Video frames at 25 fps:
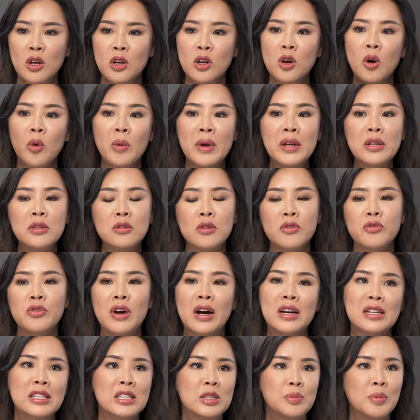going to
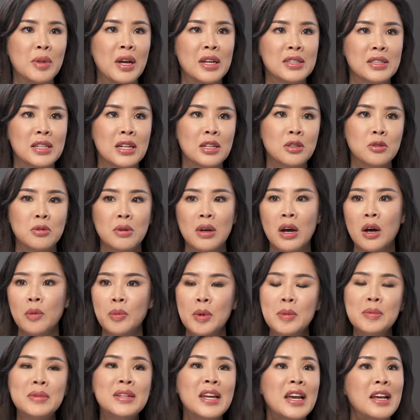Far East Plaza to help
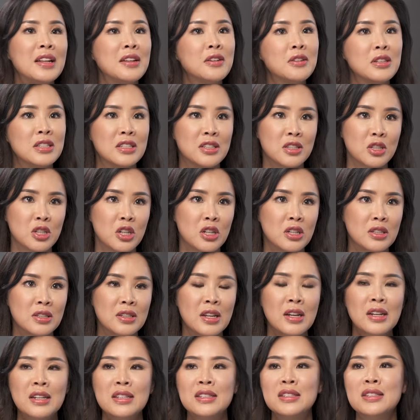him tailor his
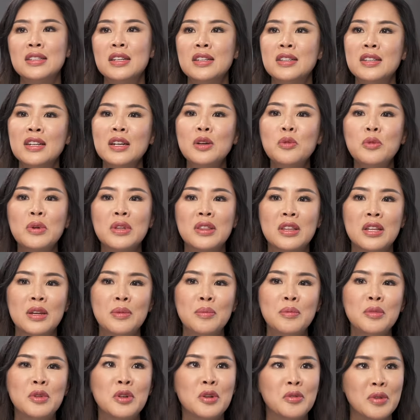shirts, sitting with
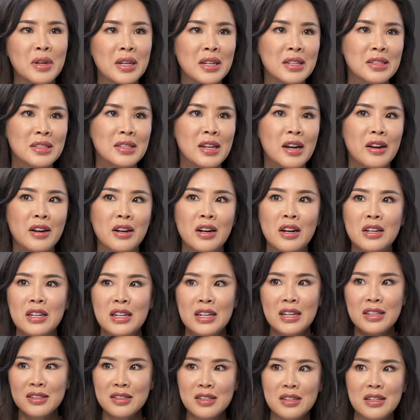him during his haircut.
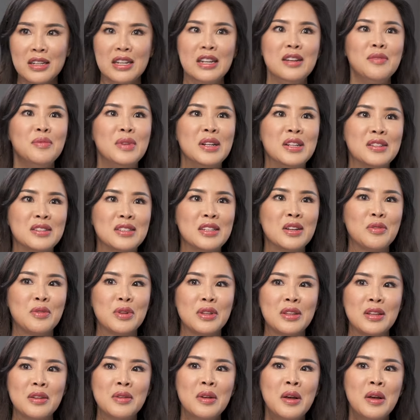He doesn't need me to sit with him,